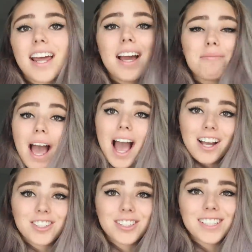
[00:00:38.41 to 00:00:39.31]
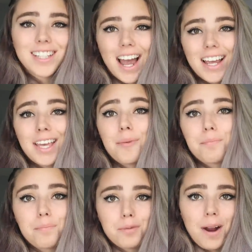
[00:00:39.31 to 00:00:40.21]
Today I'm actually dyeing
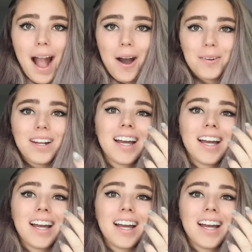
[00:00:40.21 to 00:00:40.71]
it brown